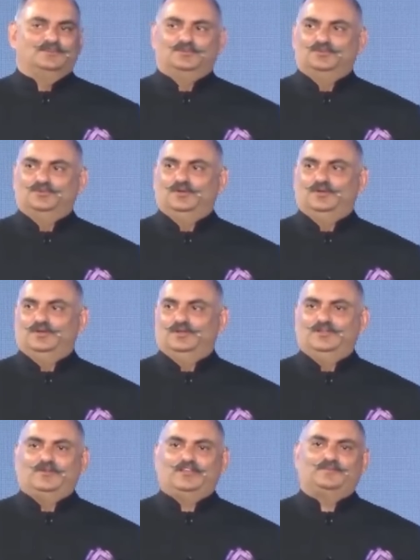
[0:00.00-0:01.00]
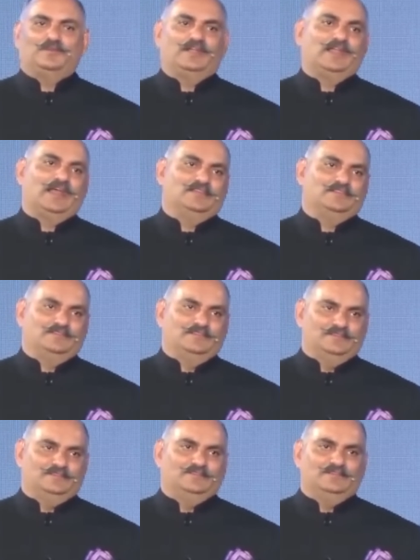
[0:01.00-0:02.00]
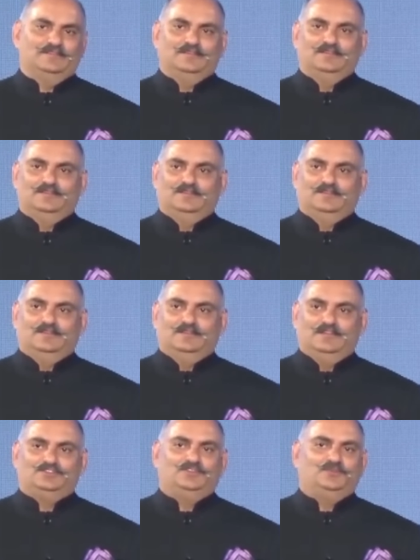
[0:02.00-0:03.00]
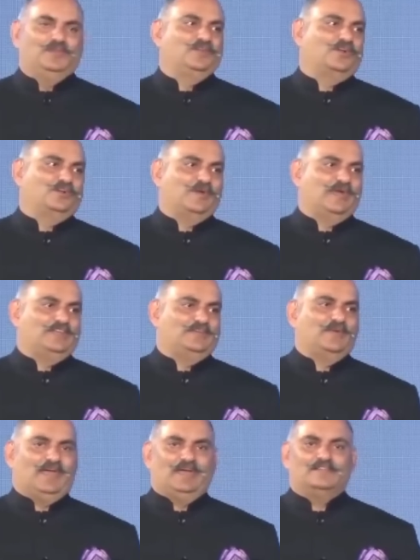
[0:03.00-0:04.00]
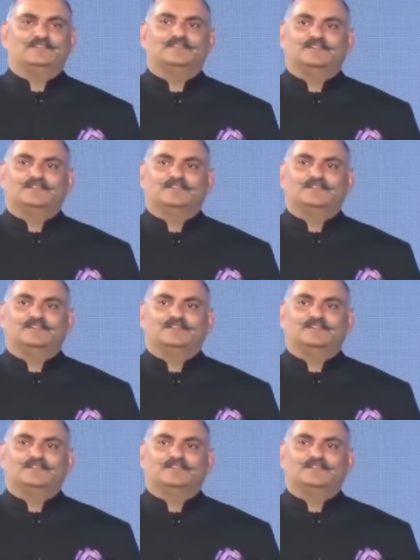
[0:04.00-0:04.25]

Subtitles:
to do investment analysis, it should be an automatic pass.